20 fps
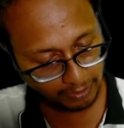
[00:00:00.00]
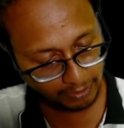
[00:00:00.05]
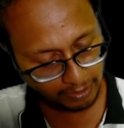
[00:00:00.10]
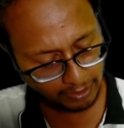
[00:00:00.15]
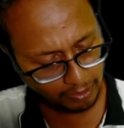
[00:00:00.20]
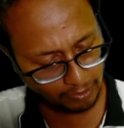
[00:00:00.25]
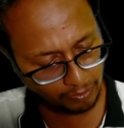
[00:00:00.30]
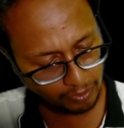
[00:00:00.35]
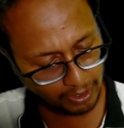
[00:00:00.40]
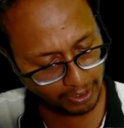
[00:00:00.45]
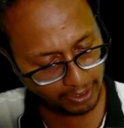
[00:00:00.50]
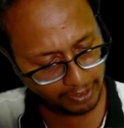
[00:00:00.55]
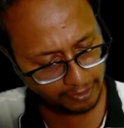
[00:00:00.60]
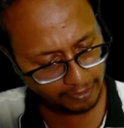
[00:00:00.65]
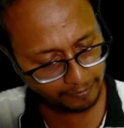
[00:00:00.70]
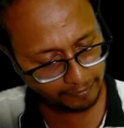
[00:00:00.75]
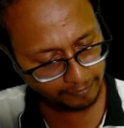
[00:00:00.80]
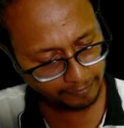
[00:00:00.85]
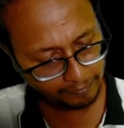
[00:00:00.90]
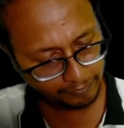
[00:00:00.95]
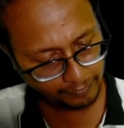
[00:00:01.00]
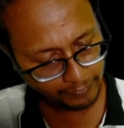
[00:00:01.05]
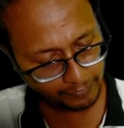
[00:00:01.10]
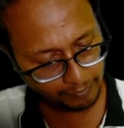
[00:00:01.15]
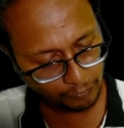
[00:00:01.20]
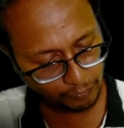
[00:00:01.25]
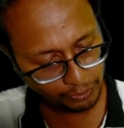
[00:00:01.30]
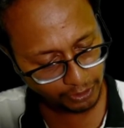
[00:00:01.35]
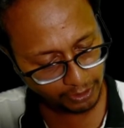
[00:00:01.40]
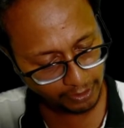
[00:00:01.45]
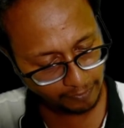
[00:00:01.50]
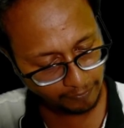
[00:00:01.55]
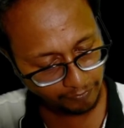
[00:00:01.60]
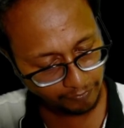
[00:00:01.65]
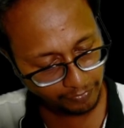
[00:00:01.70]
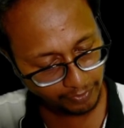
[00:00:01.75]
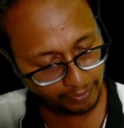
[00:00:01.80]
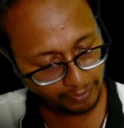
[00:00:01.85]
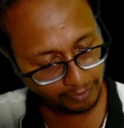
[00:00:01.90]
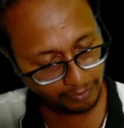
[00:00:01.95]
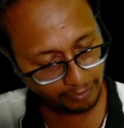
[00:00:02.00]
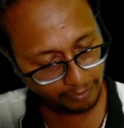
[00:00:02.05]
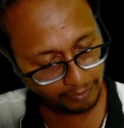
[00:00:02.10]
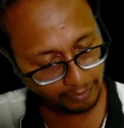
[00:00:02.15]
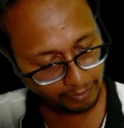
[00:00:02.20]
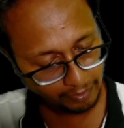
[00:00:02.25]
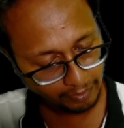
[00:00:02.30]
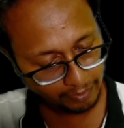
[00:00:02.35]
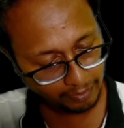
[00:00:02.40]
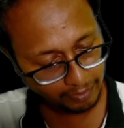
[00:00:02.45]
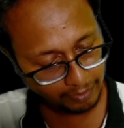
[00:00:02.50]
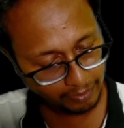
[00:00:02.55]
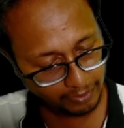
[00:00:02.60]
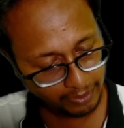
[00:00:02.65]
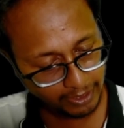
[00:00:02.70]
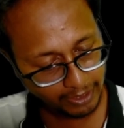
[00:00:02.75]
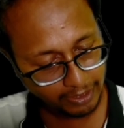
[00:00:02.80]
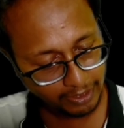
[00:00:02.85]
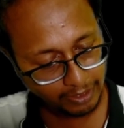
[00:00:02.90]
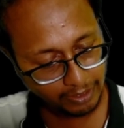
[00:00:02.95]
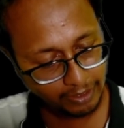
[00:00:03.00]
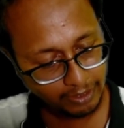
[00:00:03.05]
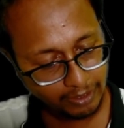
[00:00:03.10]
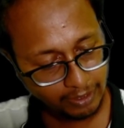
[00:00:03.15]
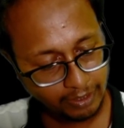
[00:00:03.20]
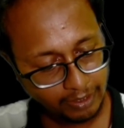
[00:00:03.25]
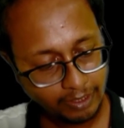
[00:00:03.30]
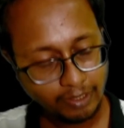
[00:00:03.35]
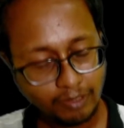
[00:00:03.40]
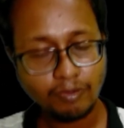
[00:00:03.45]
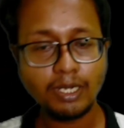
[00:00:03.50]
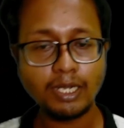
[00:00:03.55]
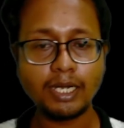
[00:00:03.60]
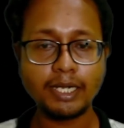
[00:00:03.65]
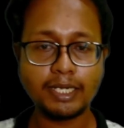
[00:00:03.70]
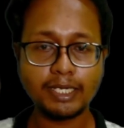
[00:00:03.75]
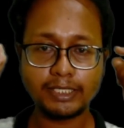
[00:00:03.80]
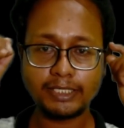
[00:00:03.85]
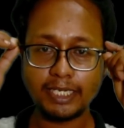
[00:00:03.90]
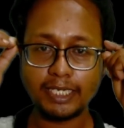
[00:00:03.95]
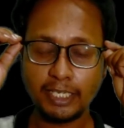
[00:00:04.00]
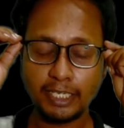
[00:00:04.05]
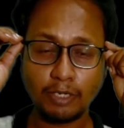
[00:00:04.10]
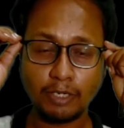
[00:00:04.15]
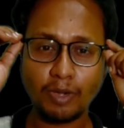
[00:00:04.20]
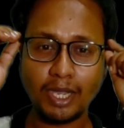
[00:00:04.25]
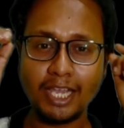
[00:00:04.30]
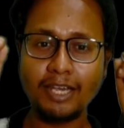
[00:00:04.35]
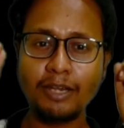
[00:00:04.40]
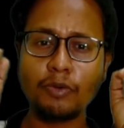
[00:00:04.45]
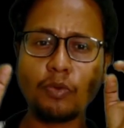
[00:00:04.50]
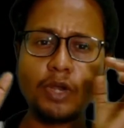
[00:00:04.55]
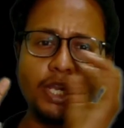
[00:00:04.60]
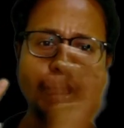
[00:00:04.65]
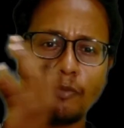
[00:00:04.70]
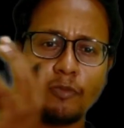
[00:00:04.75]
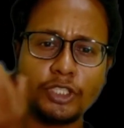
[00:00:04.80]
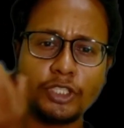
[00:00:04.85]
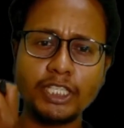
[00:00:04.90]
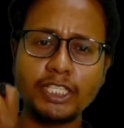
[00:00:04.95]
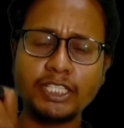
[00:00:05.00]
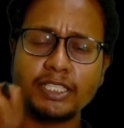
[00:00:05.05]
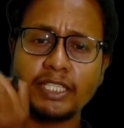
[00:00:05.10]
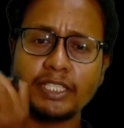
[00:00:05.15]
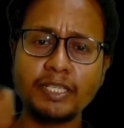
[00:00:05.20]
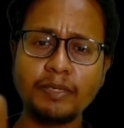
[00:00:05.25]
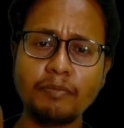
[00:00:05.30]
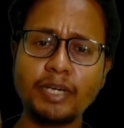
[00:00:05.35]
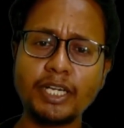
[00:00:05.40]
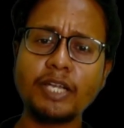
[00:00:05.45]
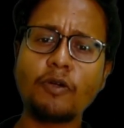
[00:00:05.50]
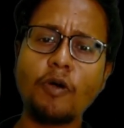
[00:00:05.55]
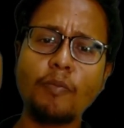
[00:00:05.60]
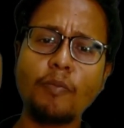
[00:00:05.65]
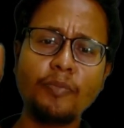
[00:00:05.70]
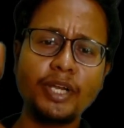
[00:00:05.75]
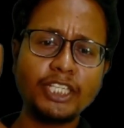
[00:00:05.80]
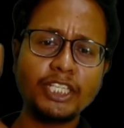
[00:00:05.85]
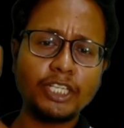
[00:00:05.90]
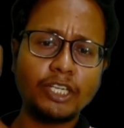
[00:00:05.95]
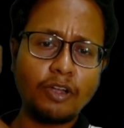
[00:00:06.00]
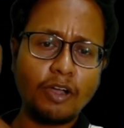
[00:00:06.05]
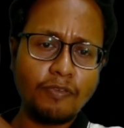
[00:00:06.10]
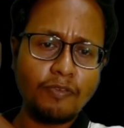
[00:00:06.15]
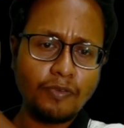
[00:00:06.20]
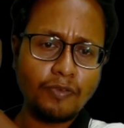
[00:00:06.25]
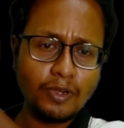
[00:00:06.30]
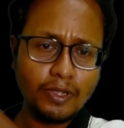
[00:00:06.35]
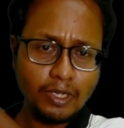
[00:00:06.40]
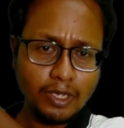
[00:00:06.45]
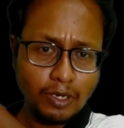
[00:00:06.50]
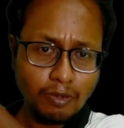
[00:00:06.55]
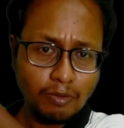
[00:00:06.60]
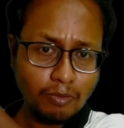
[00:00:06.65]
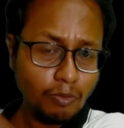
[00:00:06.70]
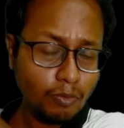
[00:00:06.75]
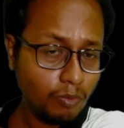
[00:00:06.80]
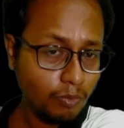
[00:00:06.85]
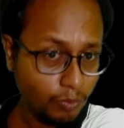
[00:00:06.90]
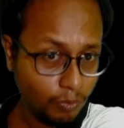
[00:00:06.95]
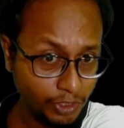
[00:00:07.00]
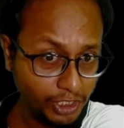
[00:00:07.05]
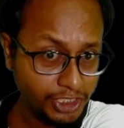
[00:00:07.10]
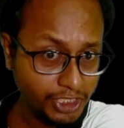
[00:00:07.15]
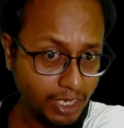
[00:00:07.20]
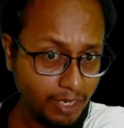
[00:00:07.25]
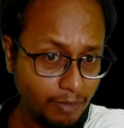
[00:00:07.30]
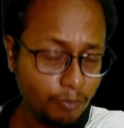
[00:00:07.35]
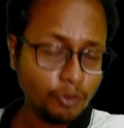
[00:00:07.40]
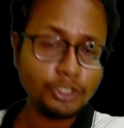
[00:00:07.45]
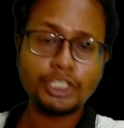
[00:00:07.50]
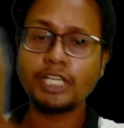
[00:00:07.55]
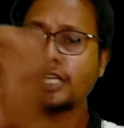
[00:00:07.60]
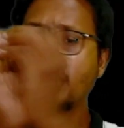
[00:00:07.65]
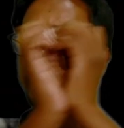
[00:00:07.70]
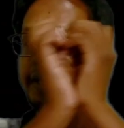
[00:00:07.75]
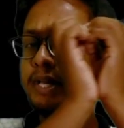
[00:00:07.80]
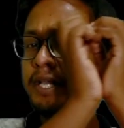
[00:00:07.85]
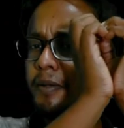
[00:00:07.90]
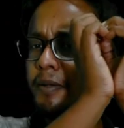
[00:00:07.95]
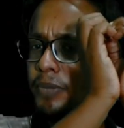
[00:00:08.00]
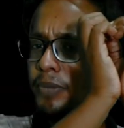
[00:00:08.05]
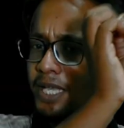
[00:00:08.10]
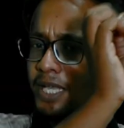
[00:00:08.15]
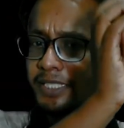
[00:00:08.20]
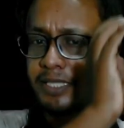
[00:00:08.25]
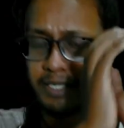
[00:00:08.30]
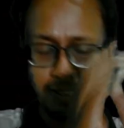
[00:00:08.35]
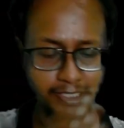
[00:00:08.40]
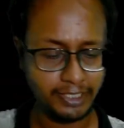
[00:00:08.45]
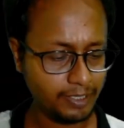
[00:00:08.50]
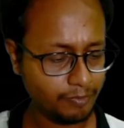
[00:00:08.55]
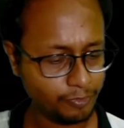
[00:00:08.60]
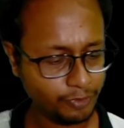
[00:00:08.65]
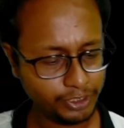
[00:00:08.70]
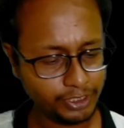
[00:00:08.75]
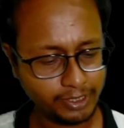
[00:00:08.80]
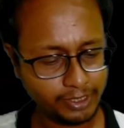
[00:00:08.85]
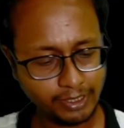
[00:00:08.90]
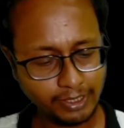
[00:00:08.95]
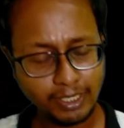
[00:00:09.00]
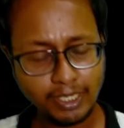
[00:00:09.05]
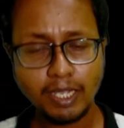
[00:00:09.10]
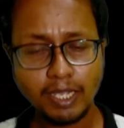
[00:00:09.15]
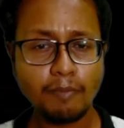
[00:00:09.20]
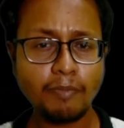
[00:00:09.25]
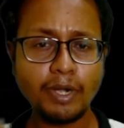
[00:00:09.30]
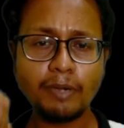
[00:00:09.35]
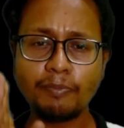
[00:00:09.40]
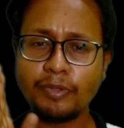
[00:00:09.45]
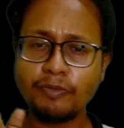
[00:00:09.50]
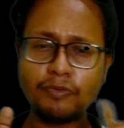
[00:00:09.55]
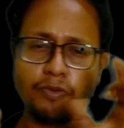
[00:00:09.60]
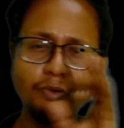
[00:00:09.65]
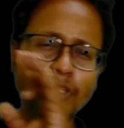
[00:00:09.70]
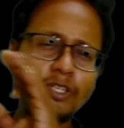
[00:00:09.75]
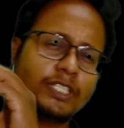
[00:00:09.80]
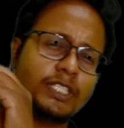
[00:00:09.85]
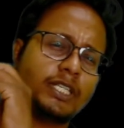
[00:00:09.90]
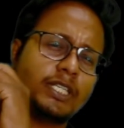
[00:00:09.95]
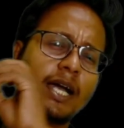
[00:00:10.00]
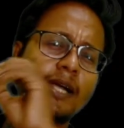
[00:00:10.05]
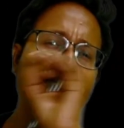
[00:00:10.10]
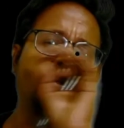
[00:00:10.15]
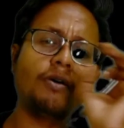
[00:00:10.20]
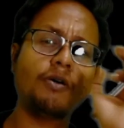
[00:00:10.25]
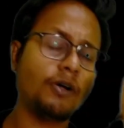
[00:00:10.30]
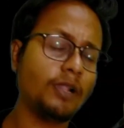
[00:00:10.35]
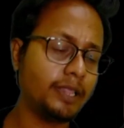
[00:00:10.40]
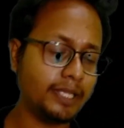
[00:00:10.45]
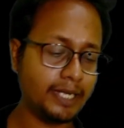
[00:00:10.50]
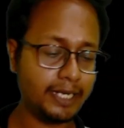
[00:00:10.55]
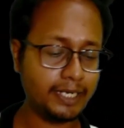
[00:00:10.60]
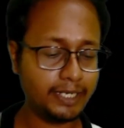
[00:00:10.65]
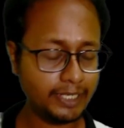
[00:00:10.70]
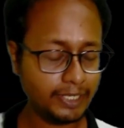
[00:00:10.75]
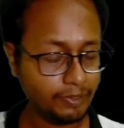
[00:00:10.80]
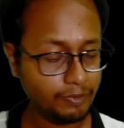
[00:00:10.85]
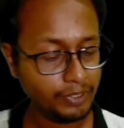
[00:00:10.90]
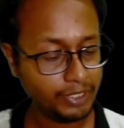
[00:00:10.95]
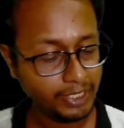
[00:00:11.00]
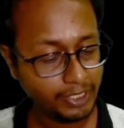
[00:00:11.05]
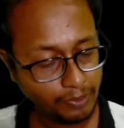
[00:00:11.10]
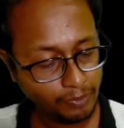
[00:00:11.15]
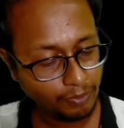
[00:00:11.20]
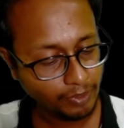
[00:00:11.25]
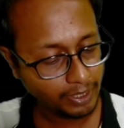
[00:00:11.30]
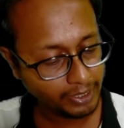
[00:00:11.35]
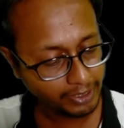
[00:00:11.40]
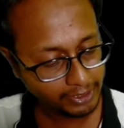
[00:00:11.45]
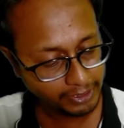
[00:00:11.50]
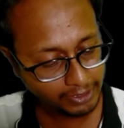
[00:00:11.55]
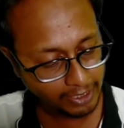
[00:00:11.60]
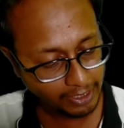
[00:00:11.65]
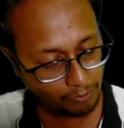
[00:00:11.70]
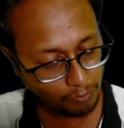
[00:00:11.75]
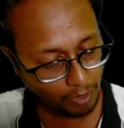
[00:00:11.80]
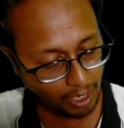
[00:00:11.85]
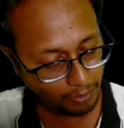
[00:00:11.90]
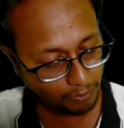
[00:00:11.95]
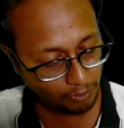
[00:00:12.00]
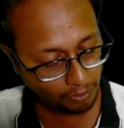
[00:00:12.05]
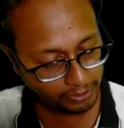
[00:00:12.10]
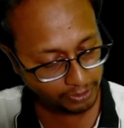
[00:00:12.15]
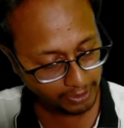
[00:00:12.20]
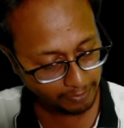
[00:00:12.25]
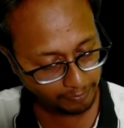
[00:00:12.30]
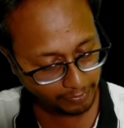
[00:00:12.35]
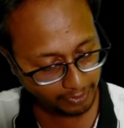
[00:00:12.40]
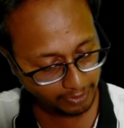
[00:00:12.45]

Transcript: Rolling motion. Okay, we'll understand in a while rolling motion is nothing but a combination of rotational motion plus linear motion. But before we start all that, we need to understand one concept,